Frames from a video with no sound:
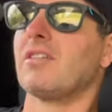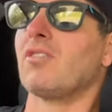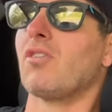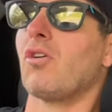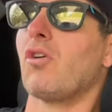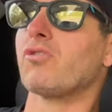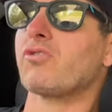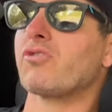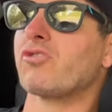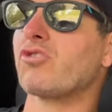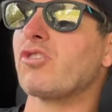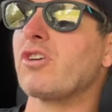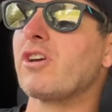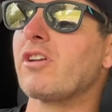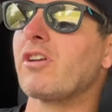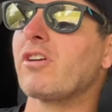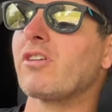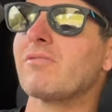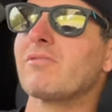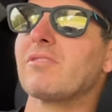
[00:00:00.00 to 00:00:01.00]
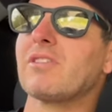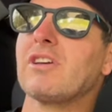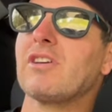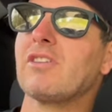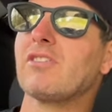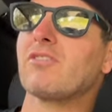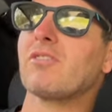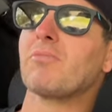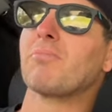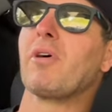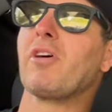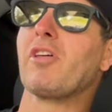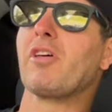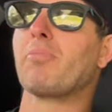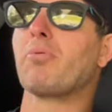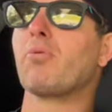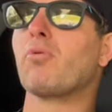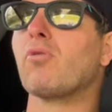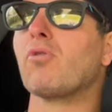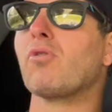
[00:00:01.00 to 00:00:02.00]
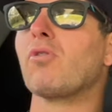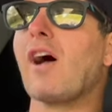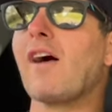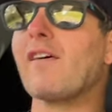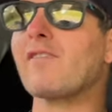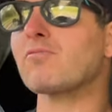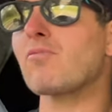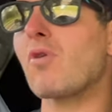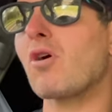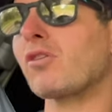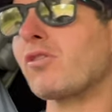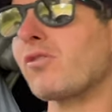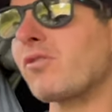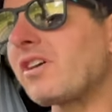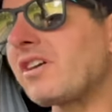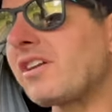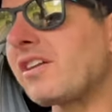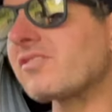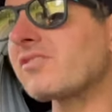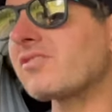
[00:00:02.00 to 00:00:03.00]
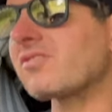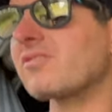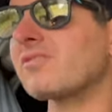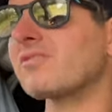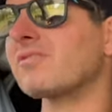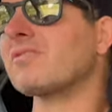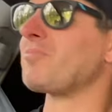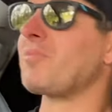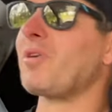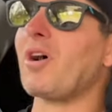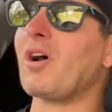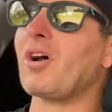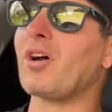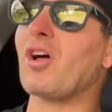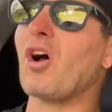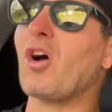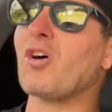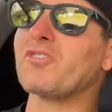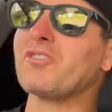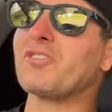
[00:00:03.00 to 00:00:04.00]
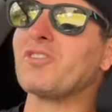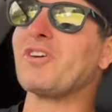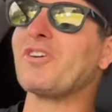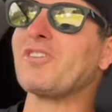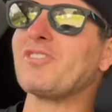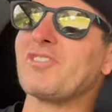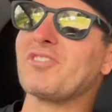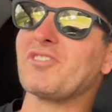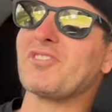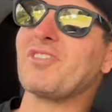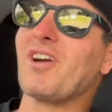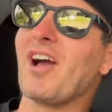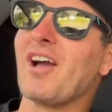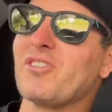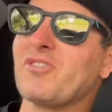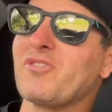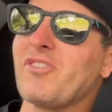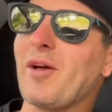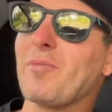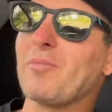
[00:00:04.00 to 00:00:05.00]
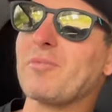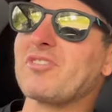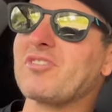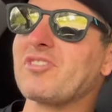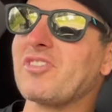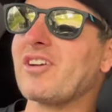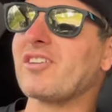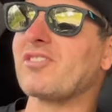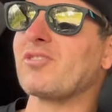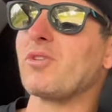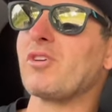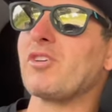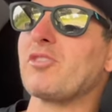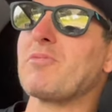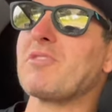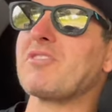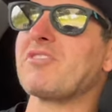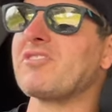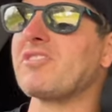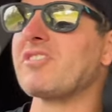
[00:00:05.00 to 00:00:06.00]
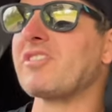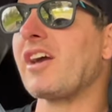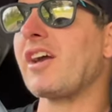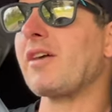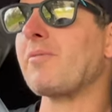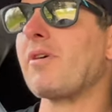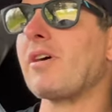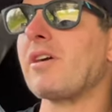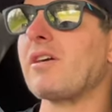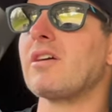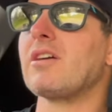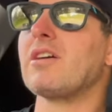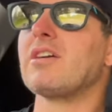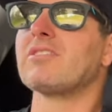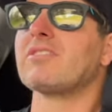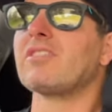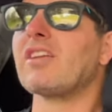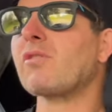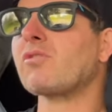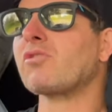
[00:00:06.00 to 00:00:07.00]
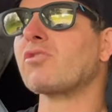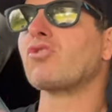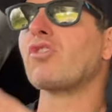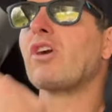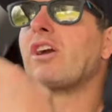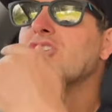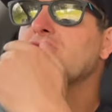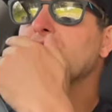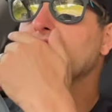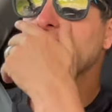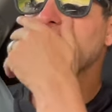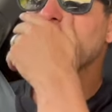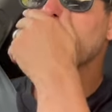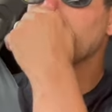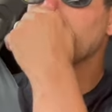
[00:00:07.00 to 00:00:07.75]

old Streeter, he's by the pool having margaritas. All serious, this guy's family sick, so he's missing the day, but today was a great shoot.